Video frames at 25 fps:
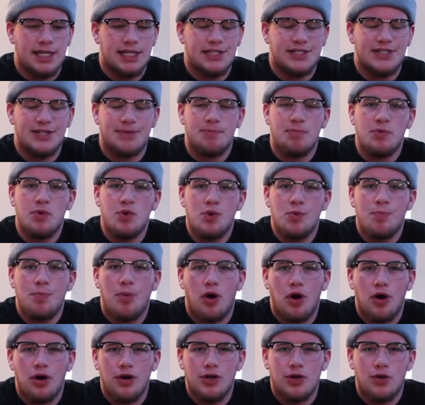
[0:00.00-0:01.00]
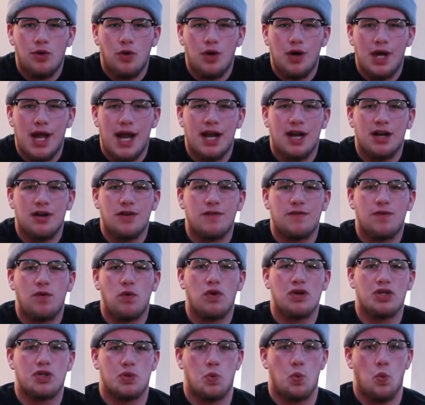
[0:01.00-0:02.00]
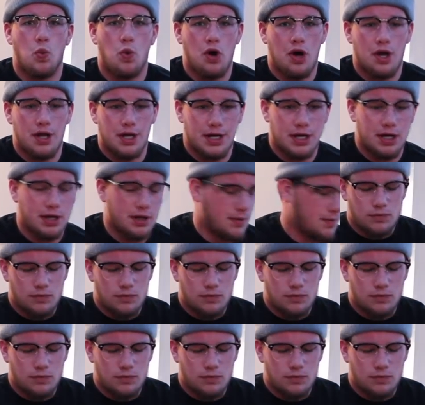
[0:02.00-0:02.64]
is the Moon Particle Air Force 1.